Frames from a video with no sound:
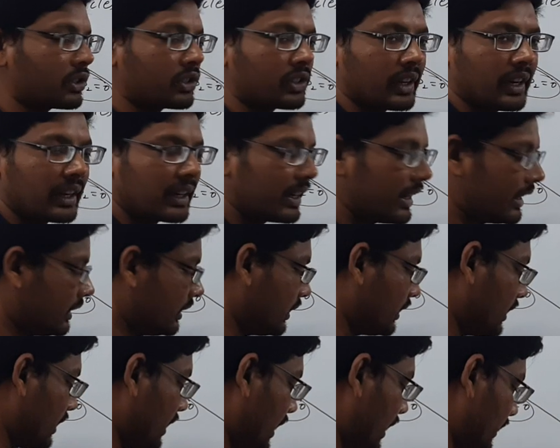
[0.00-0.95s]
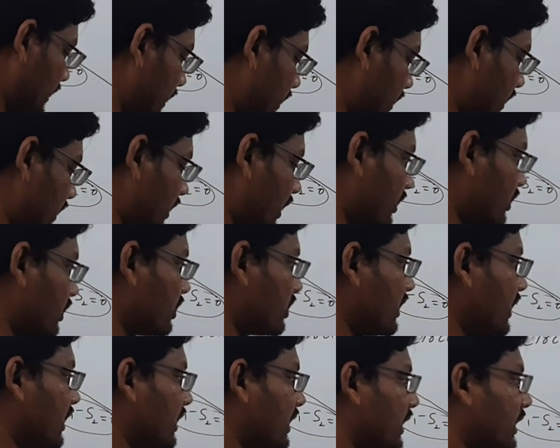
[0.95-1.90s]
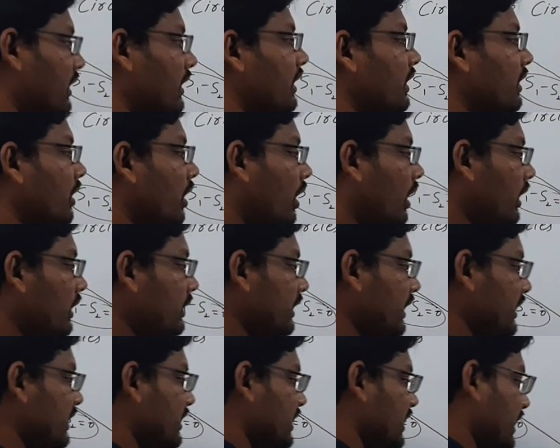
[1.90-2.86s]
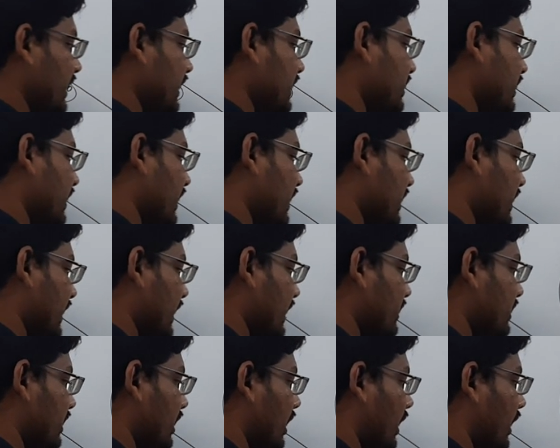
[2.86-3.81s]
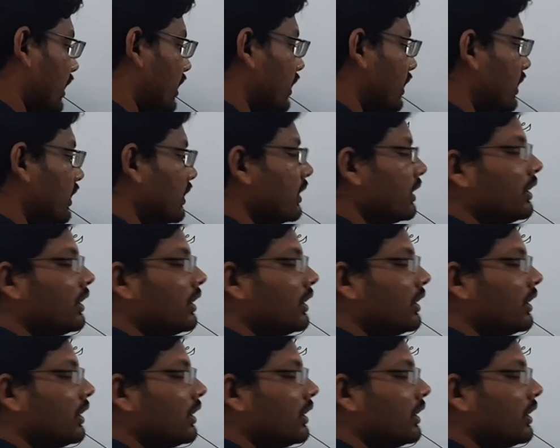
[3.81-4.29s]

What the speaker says: straight line and this is also straight line. All these three straight lines are